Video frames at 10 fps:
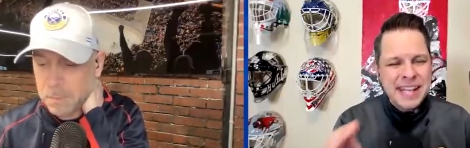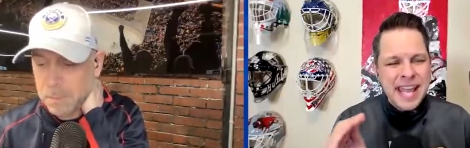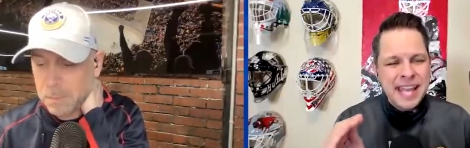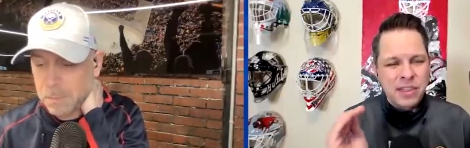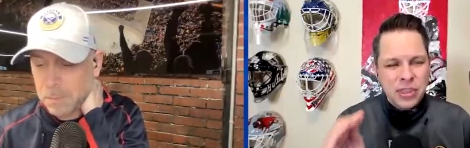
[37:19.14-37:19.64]

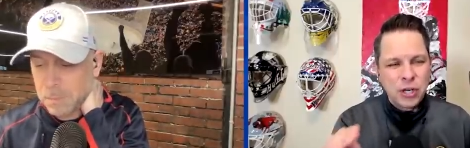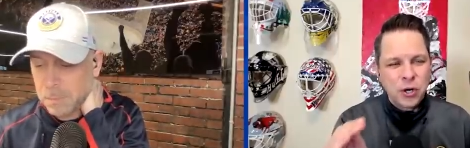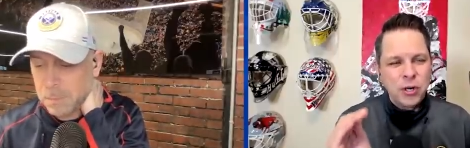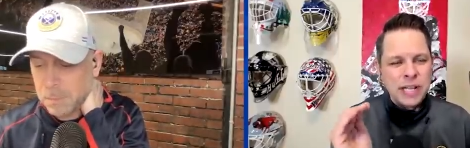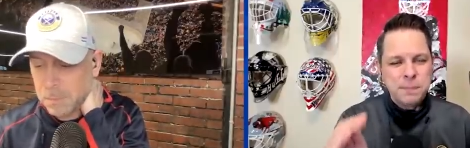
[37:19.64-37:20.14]
Speaker 1: that
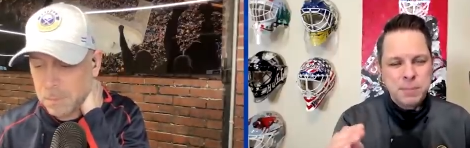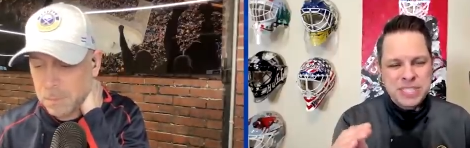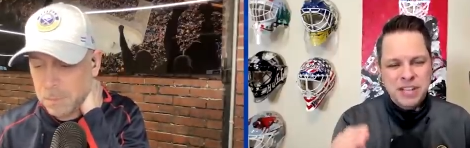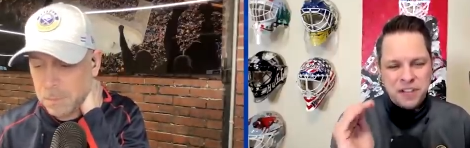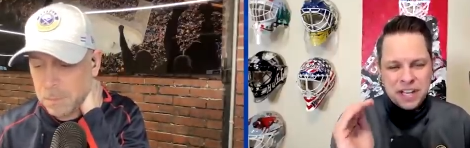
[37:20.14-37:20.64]
third in
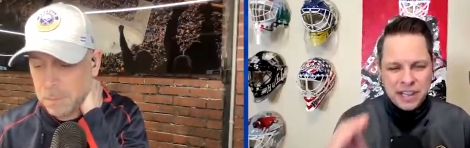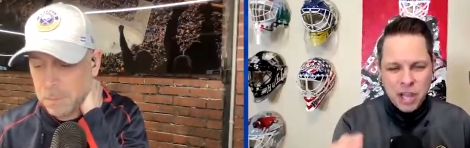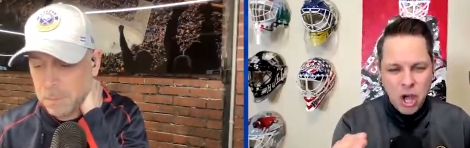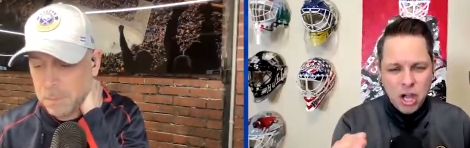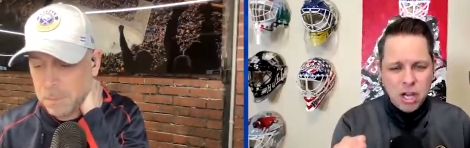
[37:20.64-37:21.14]
Pacific
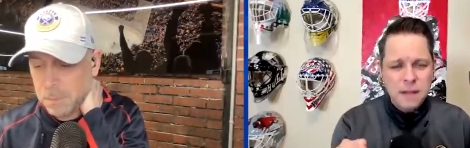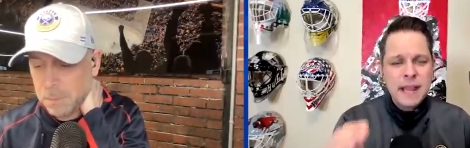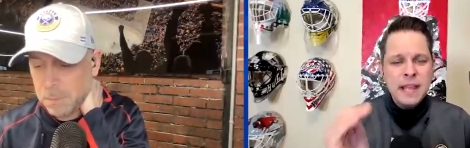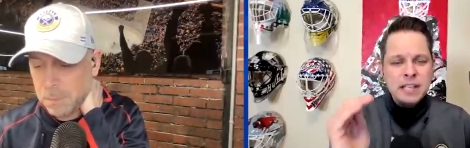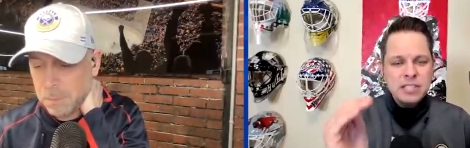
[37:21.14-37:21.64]
long.
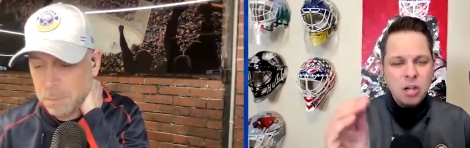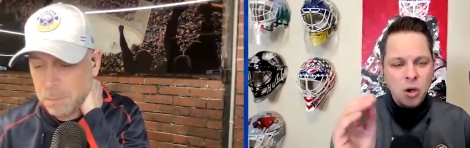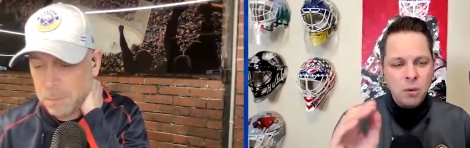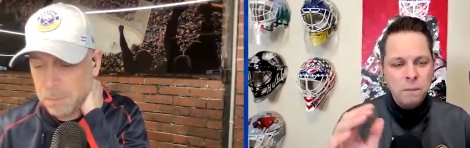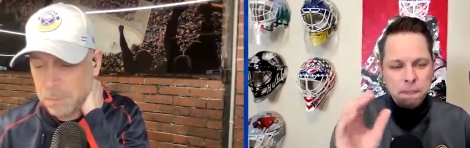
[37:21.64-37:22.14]

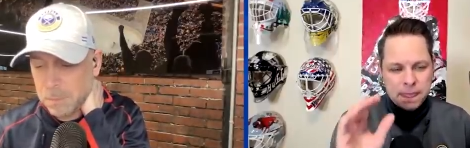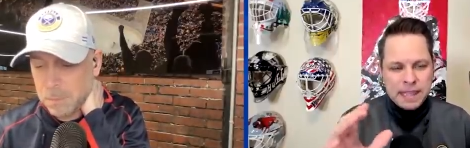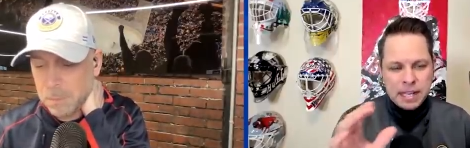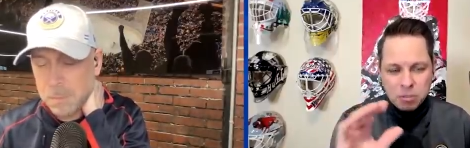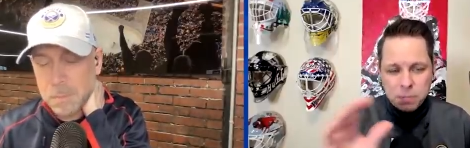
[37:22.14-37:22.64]
So
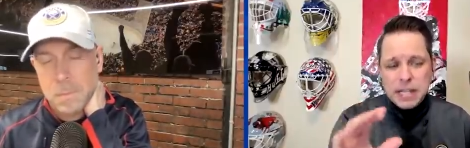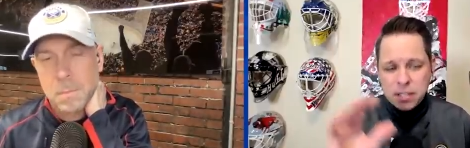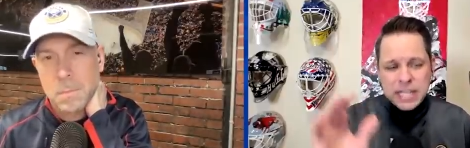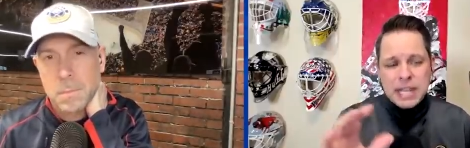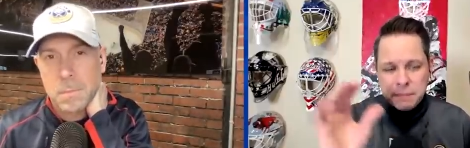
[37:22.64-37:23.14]
there'll be a
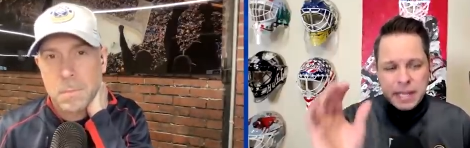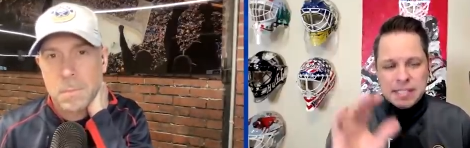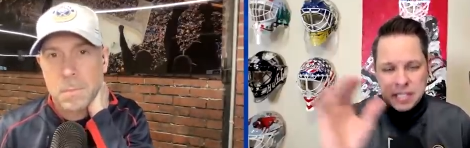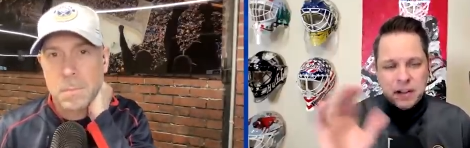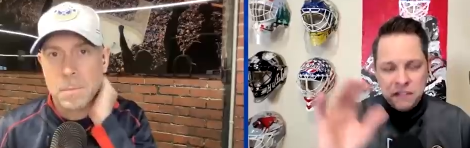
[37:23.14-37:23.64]
team
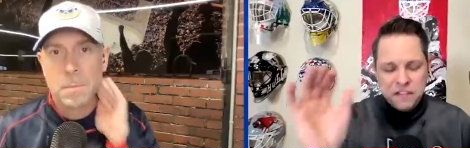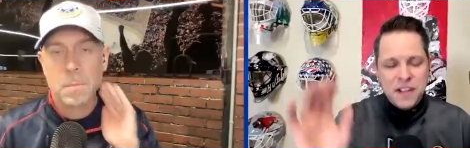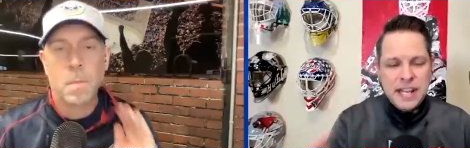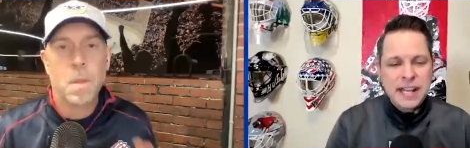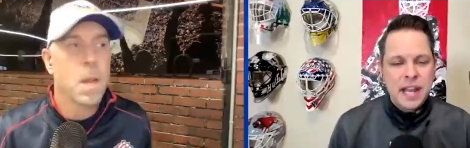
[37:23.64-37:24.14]
that's going to fit
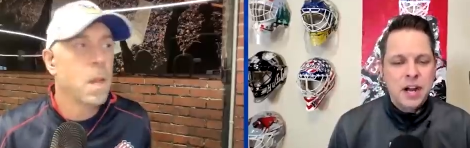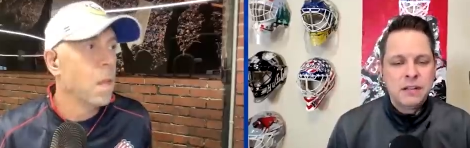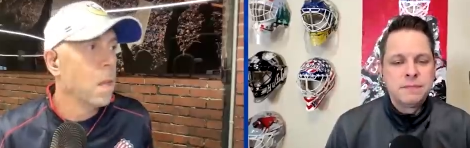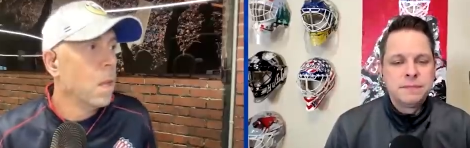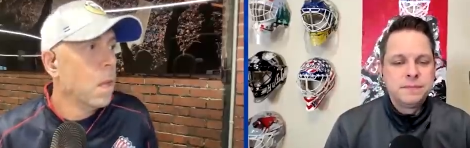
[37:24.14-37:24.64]
in there.
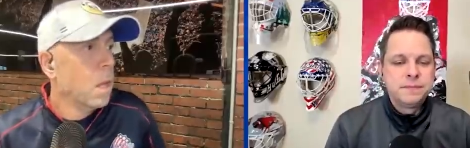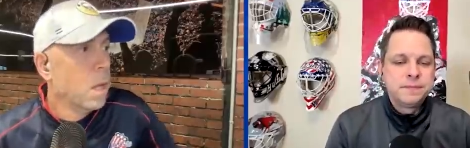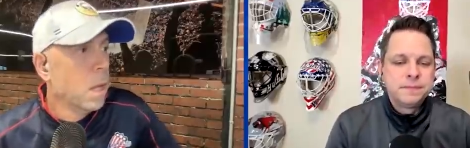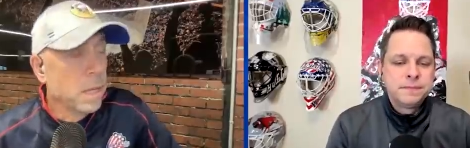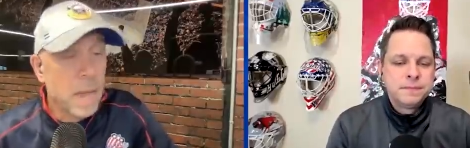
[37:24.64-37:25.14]

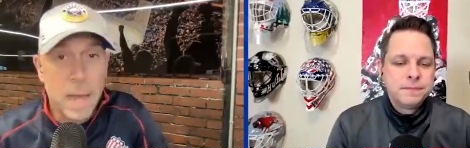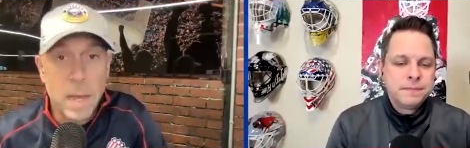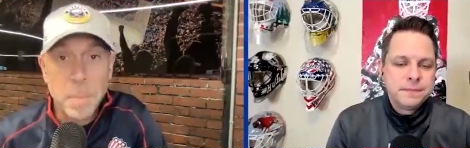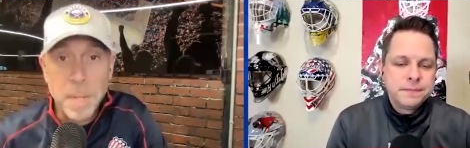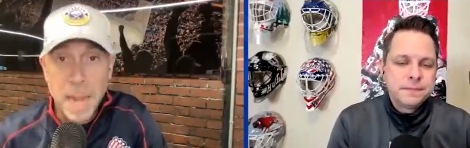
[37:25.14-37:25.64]
Speaker 2: Yeah,
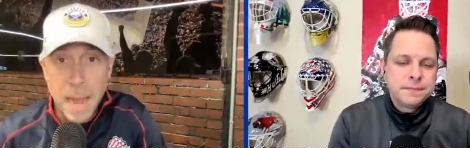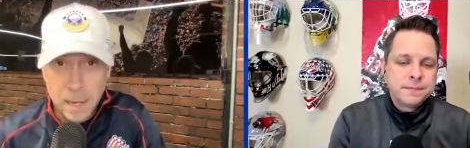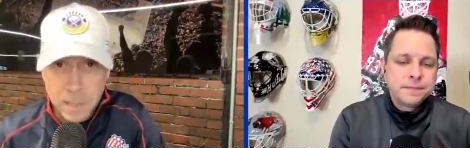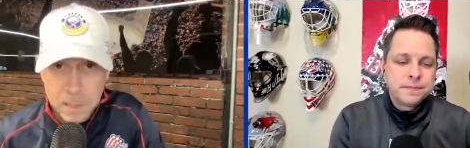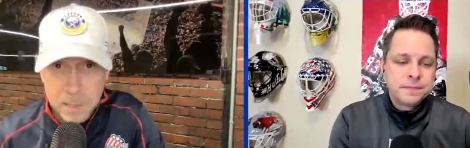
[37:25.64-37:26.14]
it'll be
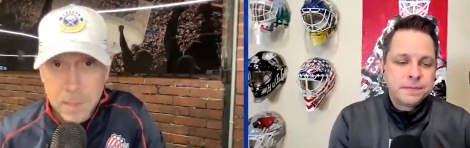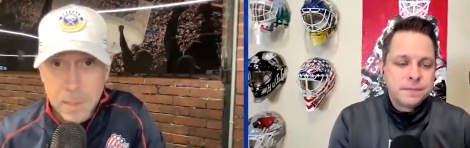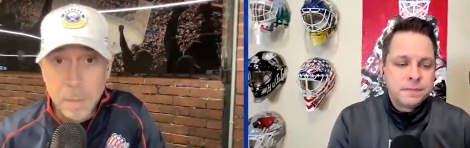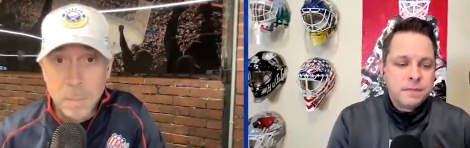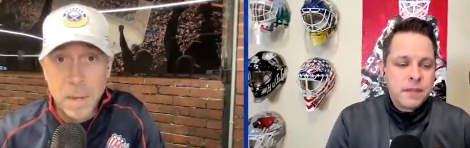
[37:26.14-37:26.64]
Dallas,
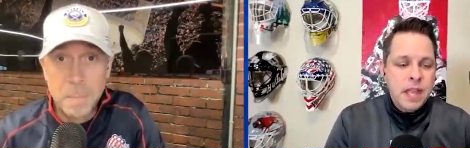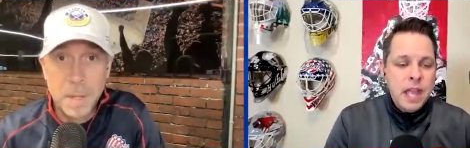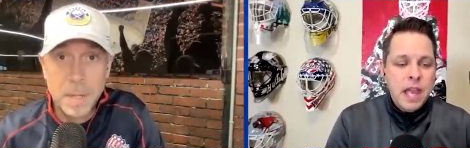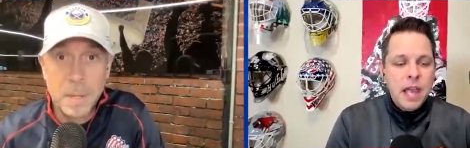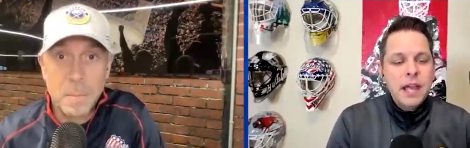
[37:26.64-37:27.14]
in my
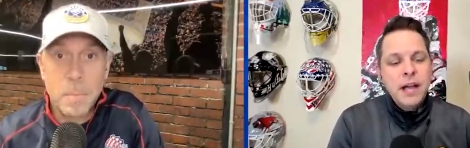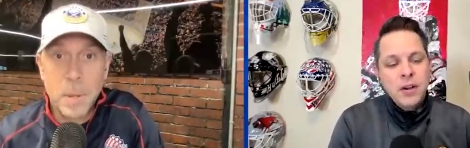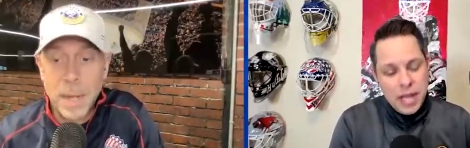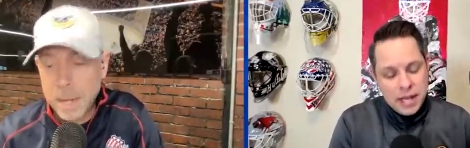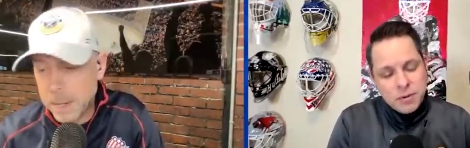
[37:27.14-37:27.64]
opinion.
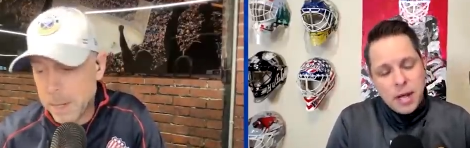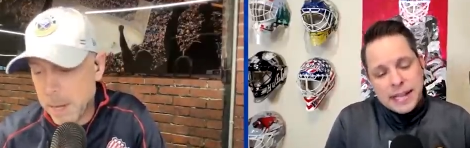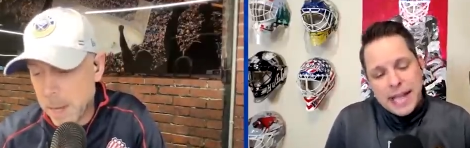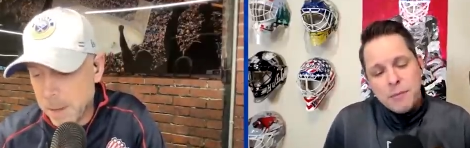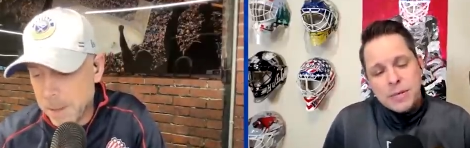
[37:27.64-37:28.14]
Speaker 1: Okay, but, well,
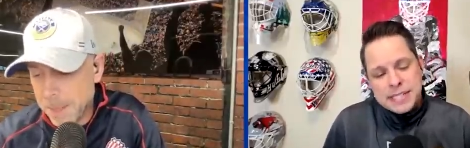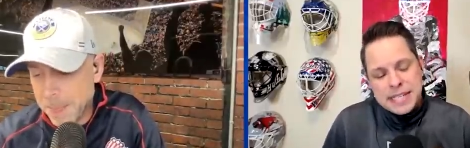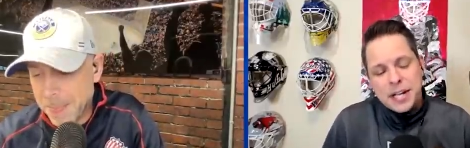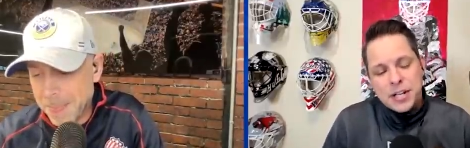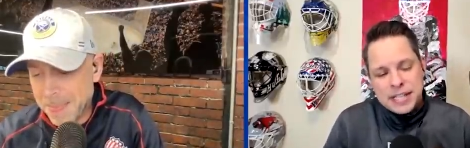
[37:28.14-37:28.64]
that uh, was
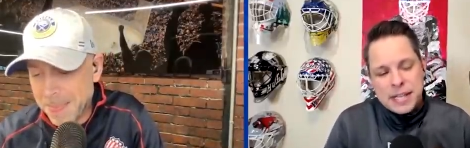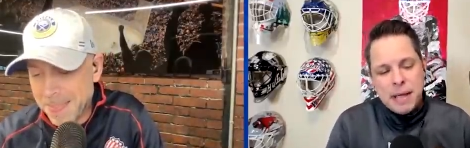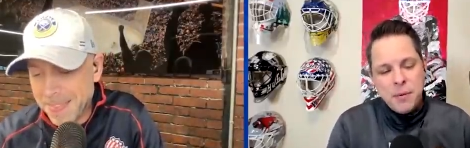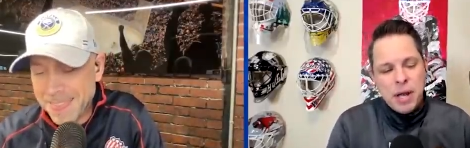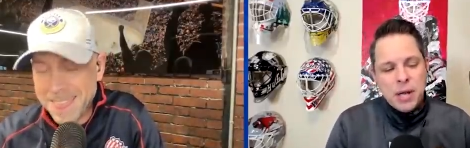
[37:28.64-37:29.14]
the other team
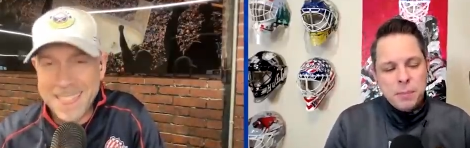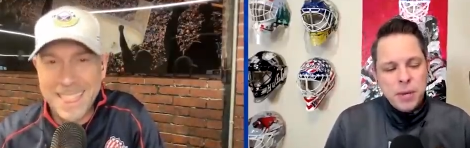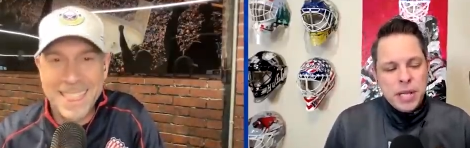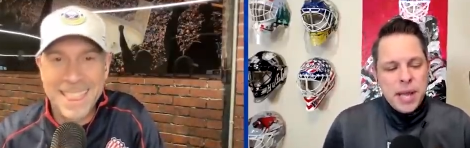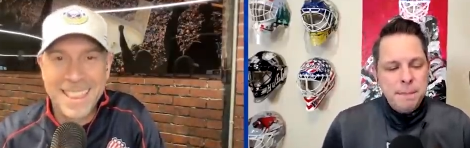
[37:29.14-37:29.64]
I wanted to
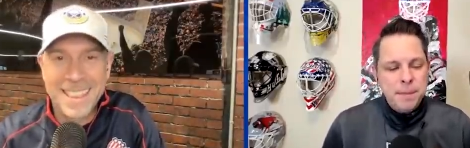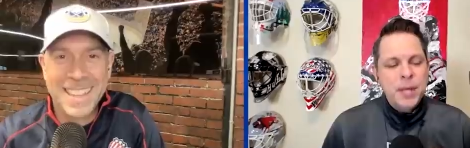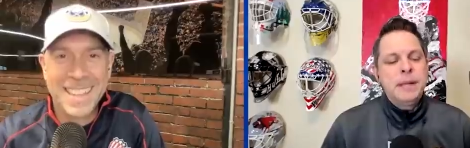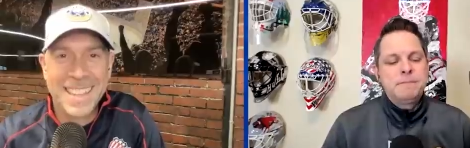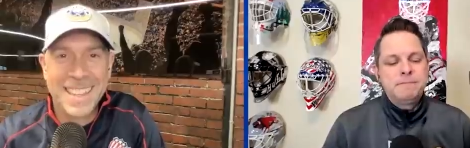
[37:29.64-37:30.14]
bring up,
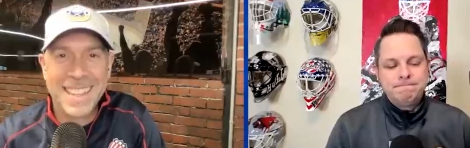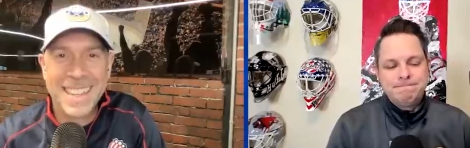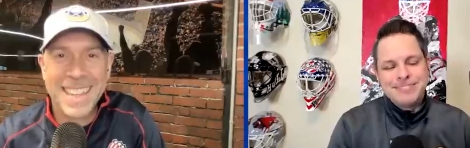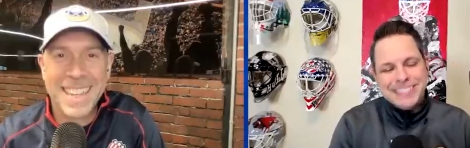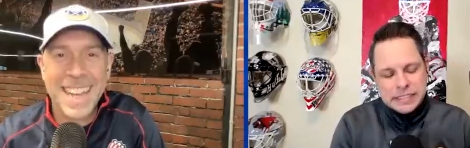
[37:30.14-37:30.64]
but
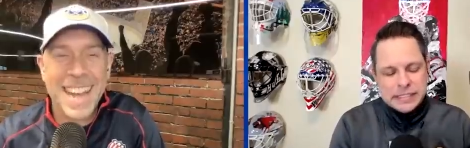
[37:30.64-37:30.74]
Speaker 2: Uh,